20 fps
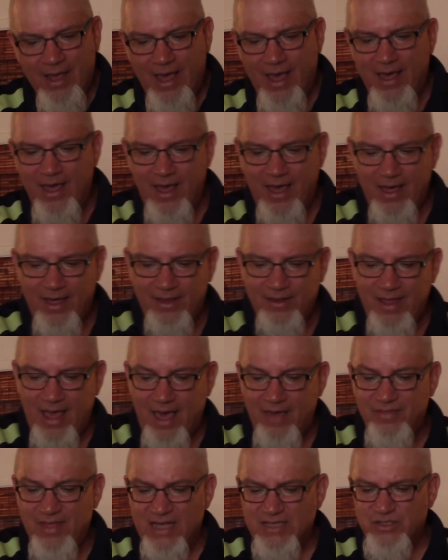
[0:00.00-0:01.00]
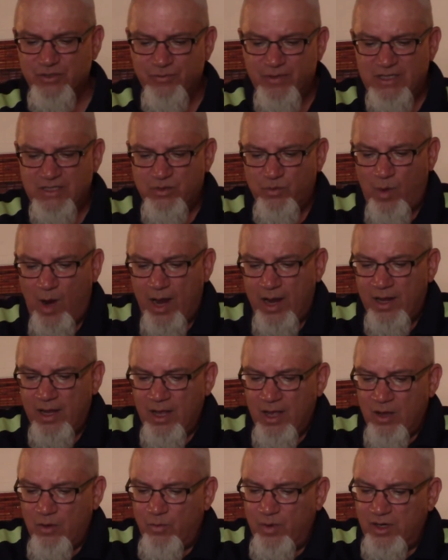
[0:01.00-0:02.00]
And, and, and that's the reason why
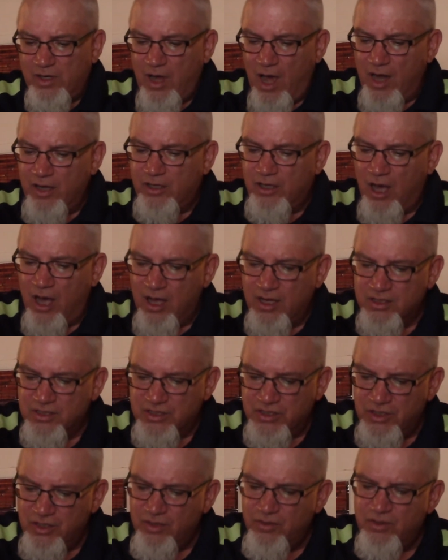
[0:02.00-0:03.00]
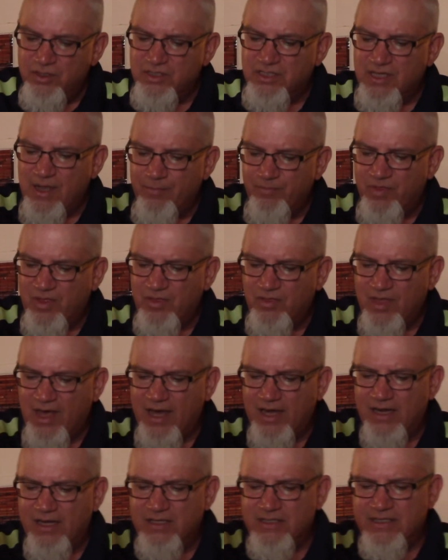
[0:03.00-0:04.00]
when God calls you to something
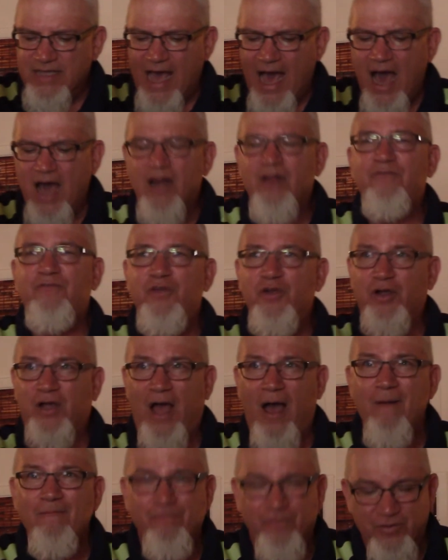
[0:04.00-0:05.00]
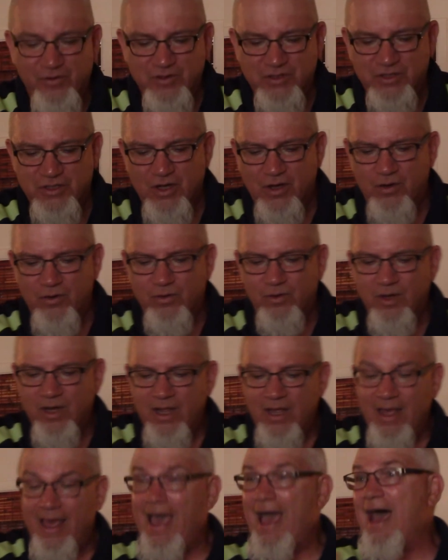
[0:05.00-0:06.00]
that is out of your comfort zone,
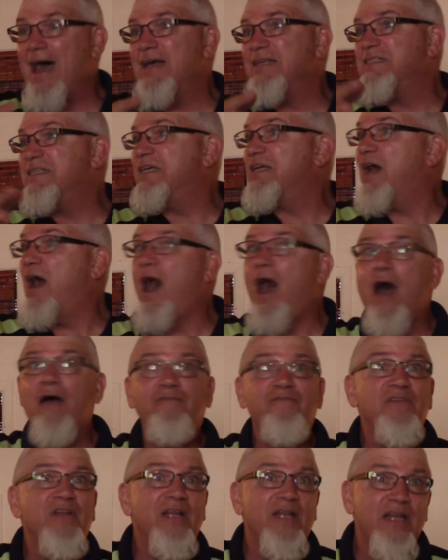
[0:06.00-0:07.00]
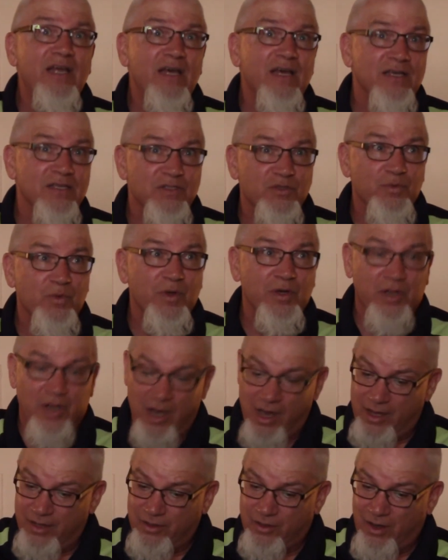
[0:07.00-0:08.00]
as it often is when
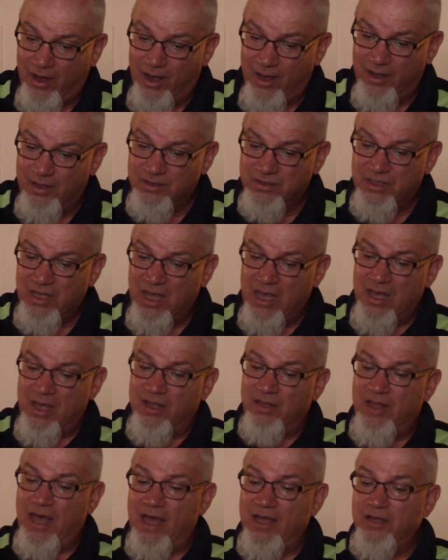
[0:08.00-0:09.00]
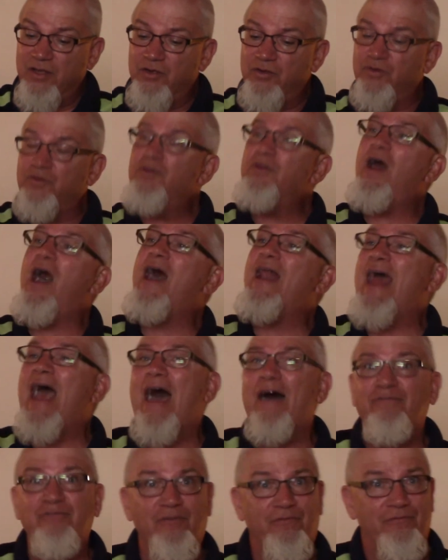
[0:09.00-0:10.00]
God calls, that you do not
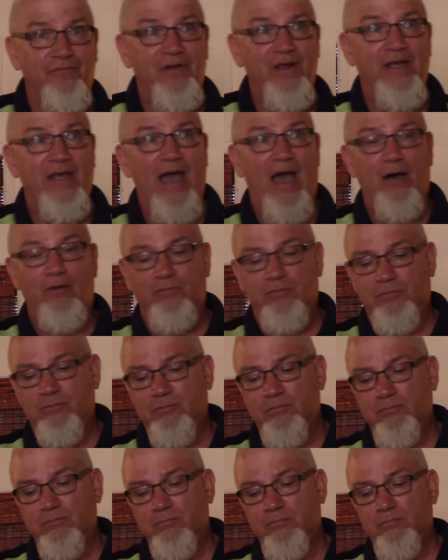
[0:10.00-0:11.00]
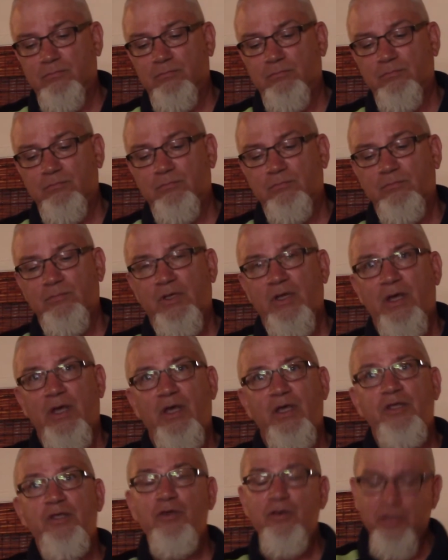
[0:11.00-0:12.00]
have to freak out.
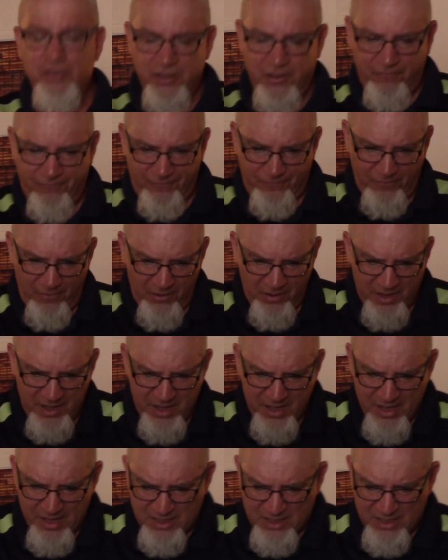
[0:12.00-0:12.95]
You should fully